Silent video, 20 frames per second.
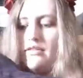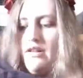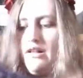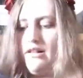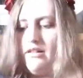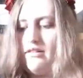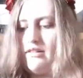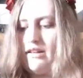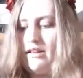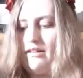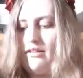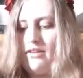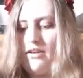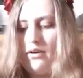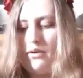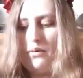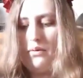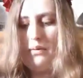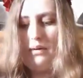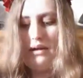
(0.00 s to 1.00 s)
I'll tell
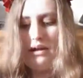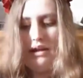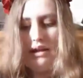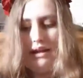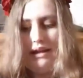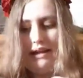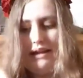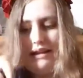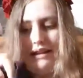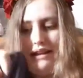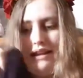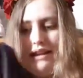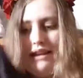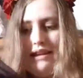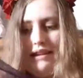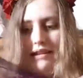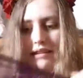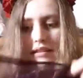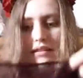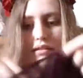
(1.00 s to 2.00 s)
you, it
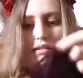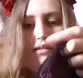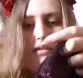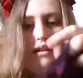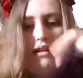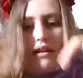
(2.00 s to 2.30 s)
is